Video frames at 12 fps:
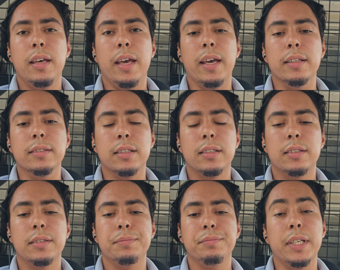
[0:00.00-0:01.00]
And
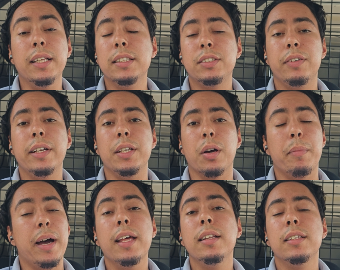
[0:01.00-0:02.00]
in this video,
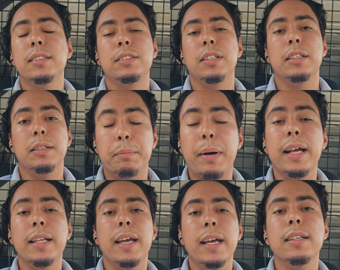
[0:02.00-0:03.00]
by
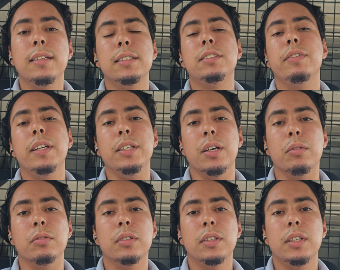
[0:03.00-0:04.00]
the end of this
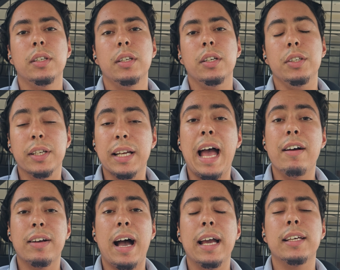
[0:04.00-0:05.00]
video, you're gonna
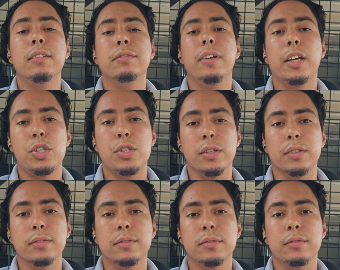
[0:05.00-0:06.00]
have high
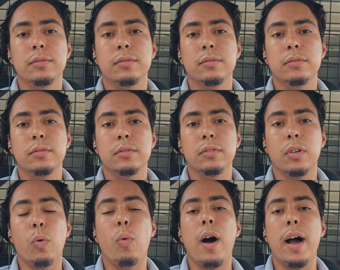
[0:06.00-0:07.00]
conviction
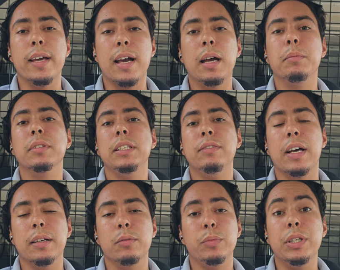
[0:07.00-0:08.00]
on why I believe
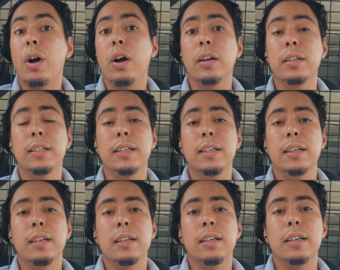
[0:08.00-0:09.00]
that we are
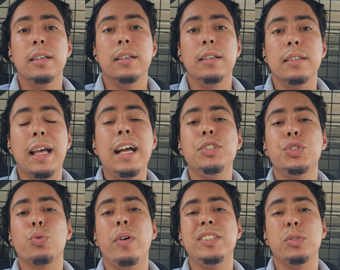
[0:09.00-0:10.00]
not
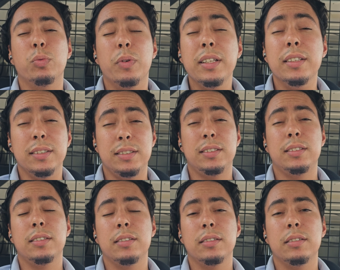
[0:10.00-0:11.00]
just going to
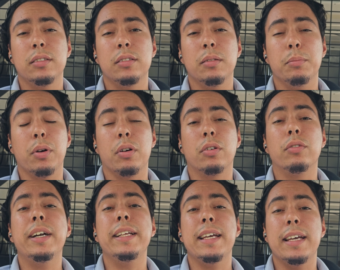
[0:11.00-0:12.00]
witness, but
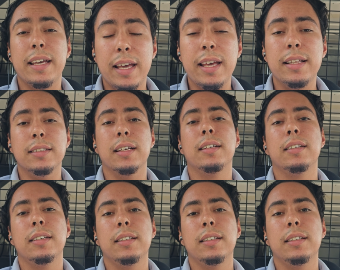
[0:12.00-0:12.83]
already in